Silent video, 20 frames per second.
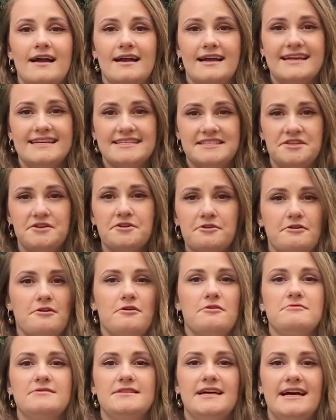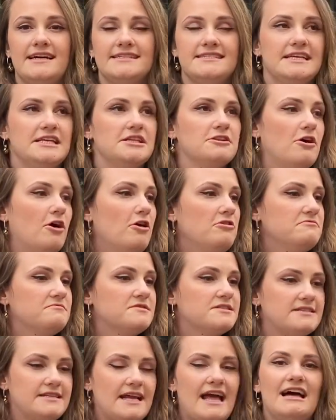Guys, you know that in
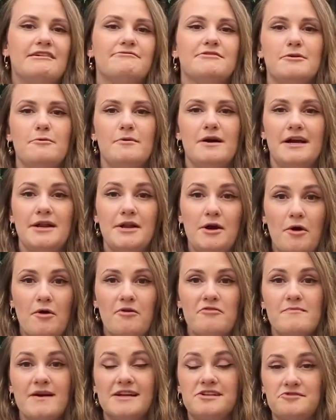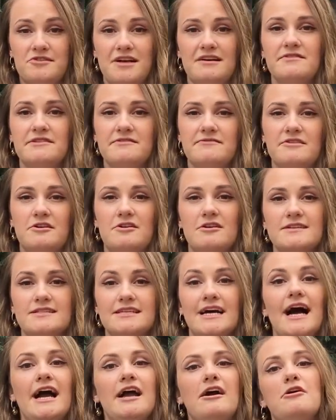almost every one of my travel
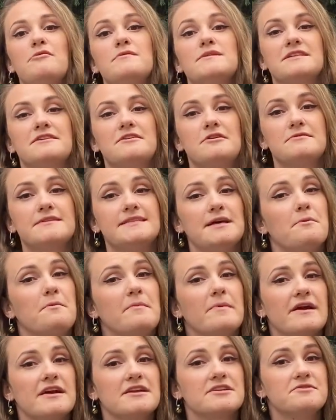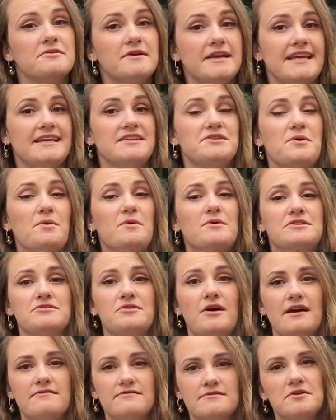vlogs, I always go somewhere to eat or to
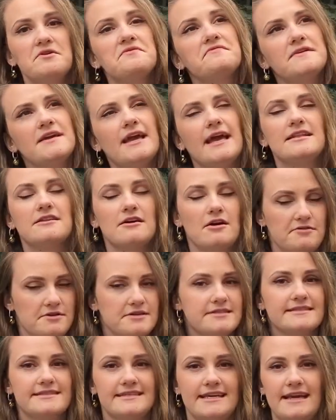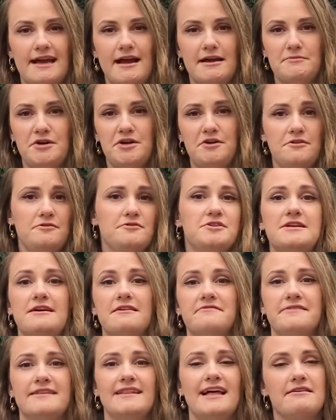have coffee, and honestly, I'm a huge
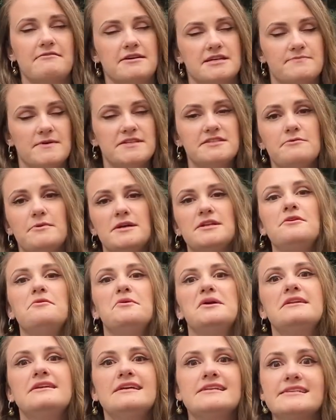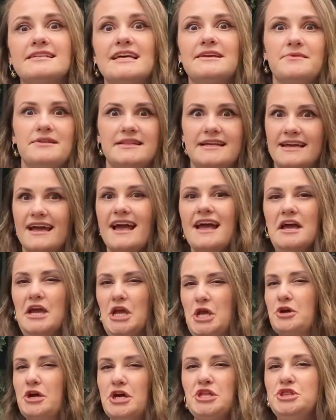coffee lover, especially when you're in Italy. I mean, like,
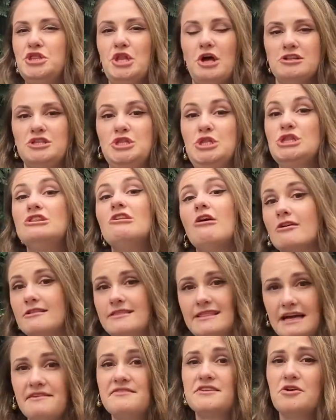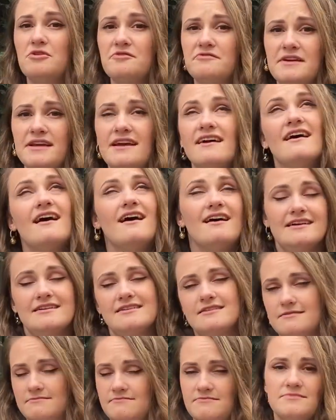you cannot not love coffee.
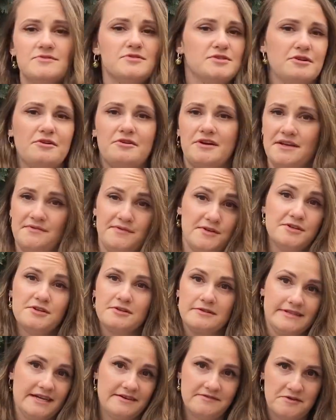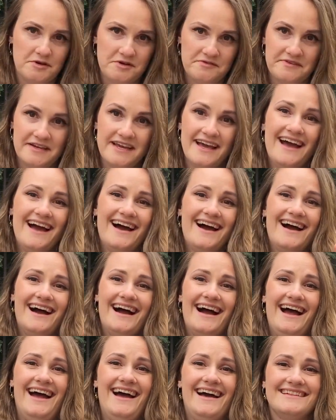Sorry if you don't love coffee.
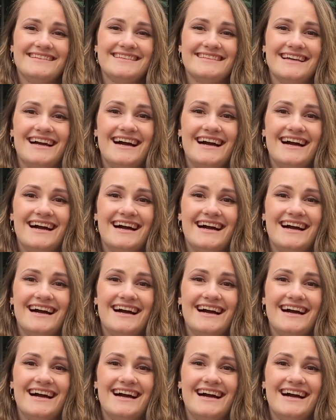And